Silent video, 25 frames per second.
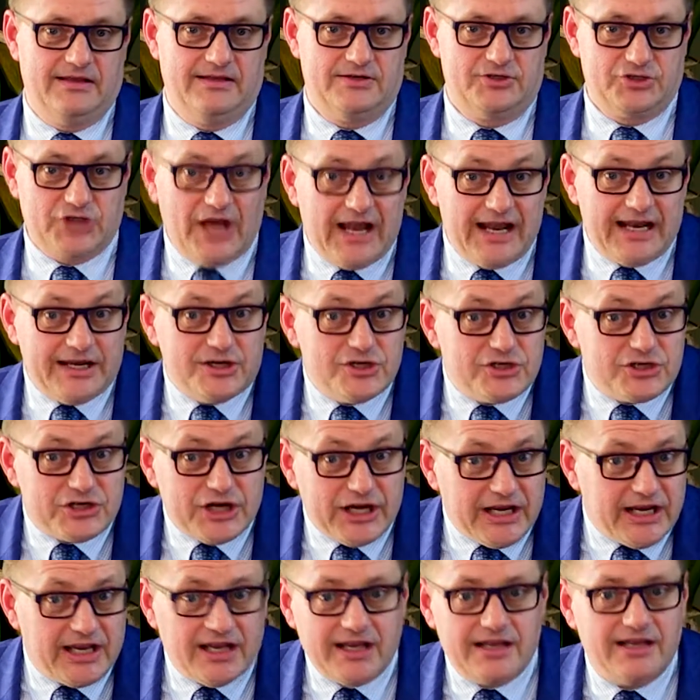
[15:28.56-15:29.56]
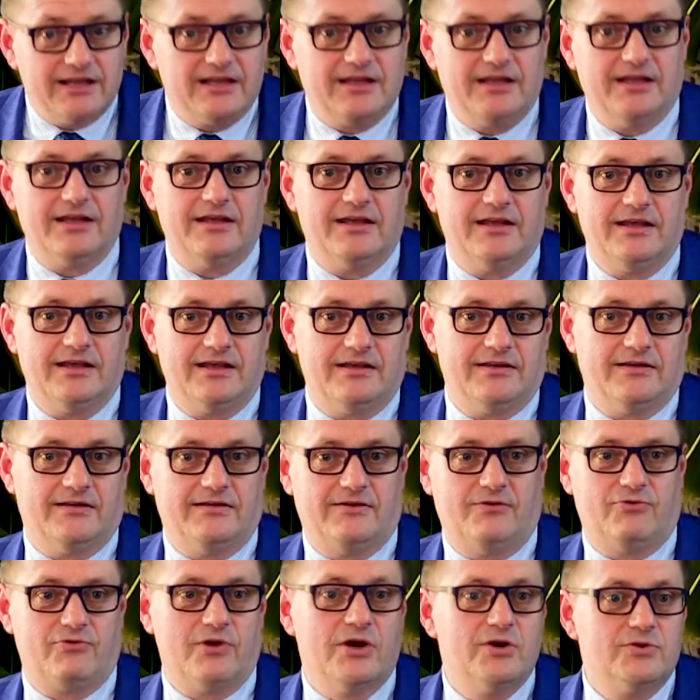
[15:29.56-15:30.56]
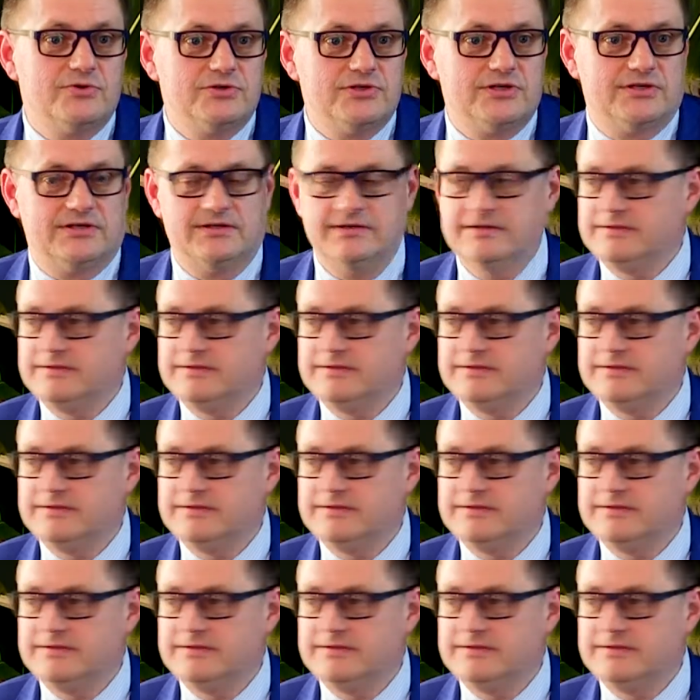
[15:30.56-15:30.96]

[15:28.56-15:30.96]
challenging road,